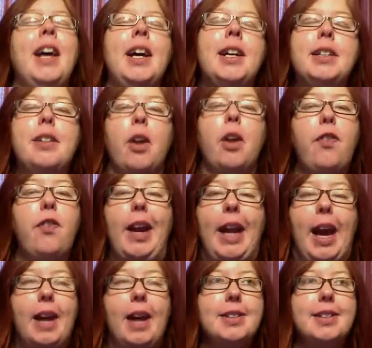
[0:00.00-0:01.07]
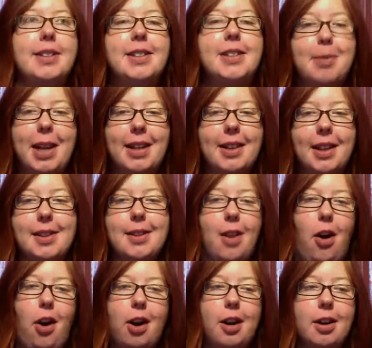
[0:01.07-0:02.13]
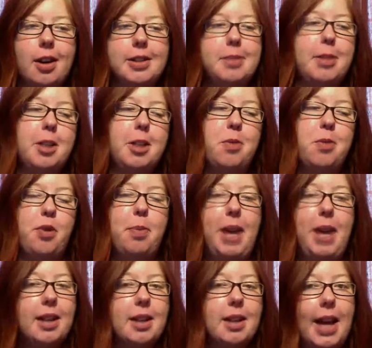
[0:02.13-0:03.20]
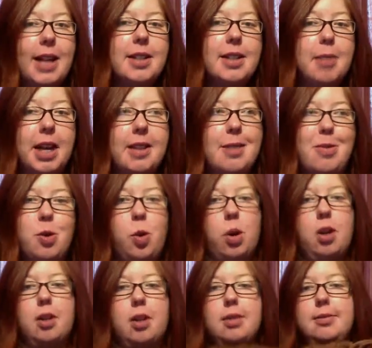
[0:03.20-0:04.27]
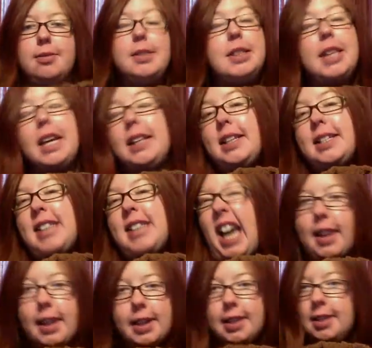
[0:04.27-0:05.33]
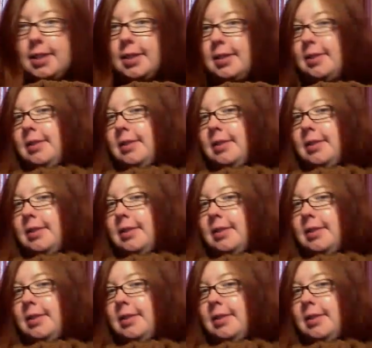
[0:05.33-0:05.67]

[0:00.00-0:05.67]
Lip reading: Don't freak out. It's easy to make things longer. It's much more of a pain in the neck to make them shorter. At least I think it is.